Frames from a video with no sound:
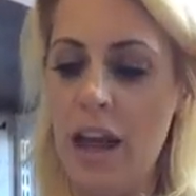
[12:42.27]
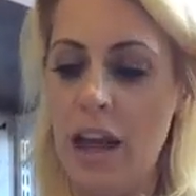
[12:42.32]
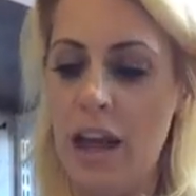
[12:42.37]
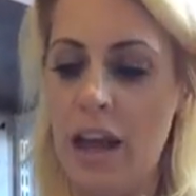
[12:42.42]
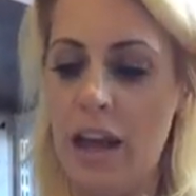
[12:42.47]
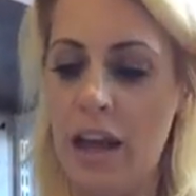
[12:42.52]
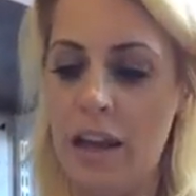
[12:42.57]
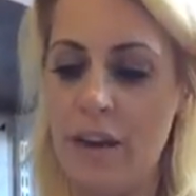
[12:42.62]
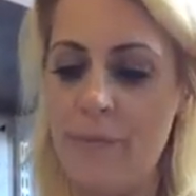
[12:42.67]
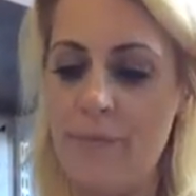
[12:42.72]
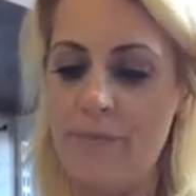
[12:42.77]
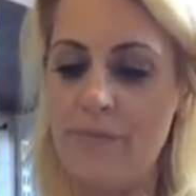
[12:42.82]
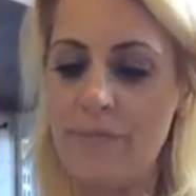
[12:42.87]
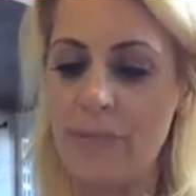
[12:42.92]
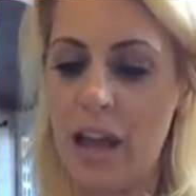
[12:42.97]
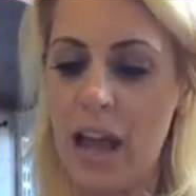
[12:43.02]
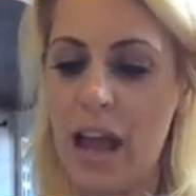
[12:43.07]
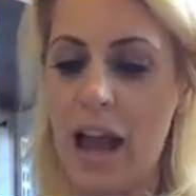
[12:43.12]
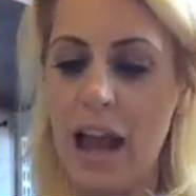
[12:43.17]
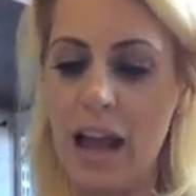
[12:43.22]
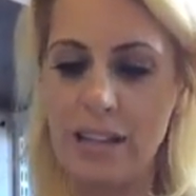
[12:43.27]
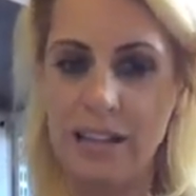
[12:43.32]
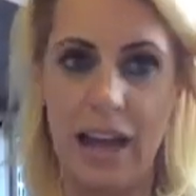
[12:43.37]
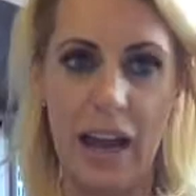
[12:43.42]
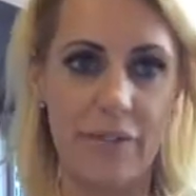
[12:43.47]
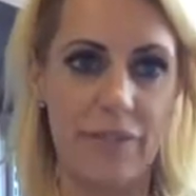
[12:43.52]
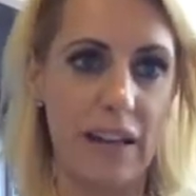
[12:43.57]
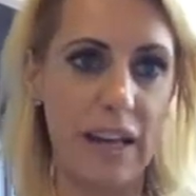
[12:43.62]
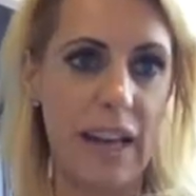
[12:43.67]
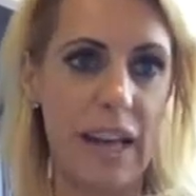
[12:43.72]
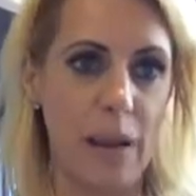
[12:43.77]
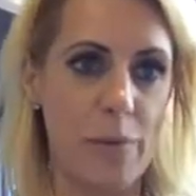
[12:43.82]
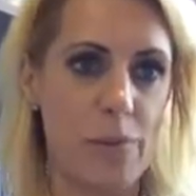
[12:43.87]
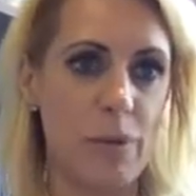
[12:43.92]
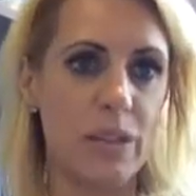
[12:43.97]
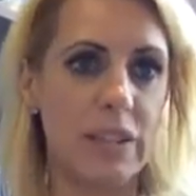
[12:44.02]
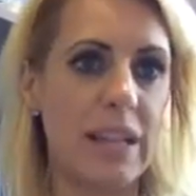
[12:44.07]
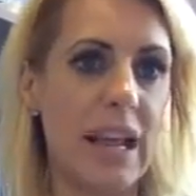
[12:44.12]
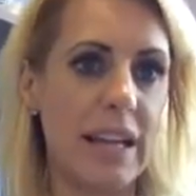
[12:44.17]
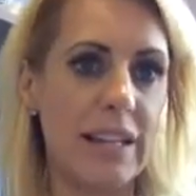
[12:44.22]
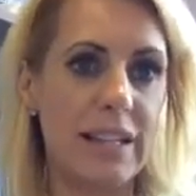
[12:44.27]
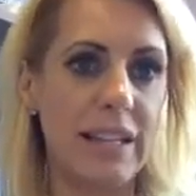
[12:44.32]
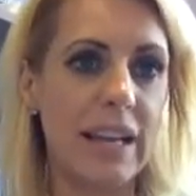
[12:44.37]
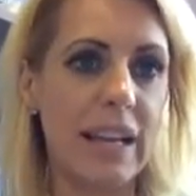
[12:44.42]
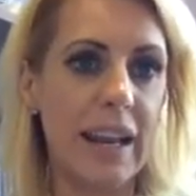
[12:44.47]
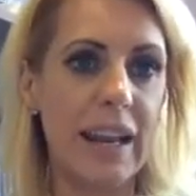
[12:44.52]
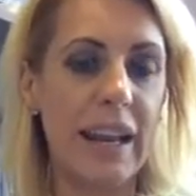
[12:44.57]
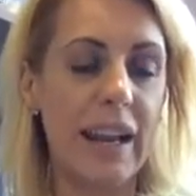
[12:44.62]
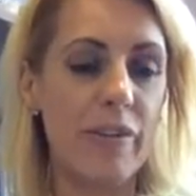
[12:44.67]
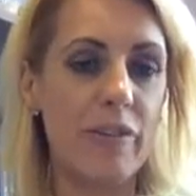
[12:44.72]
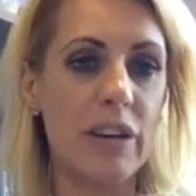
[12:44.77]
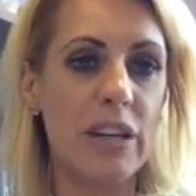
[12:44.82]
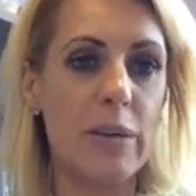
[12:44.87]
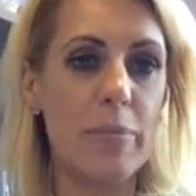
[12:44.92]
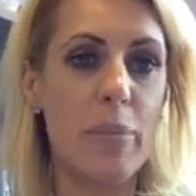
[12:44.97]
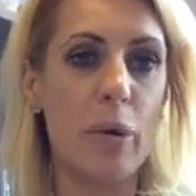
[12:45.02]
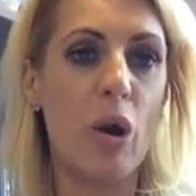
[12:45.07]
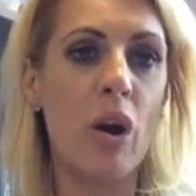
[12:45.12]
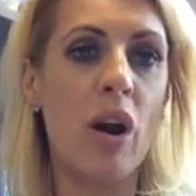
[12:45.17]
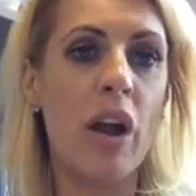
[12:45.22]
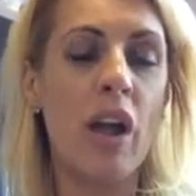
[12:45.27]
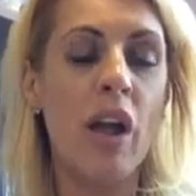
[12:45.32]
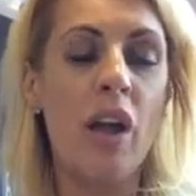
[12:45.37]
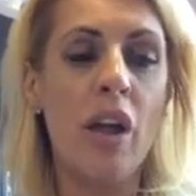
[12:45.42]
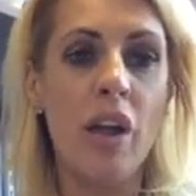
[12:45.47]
and have your labels nice and clear in your book.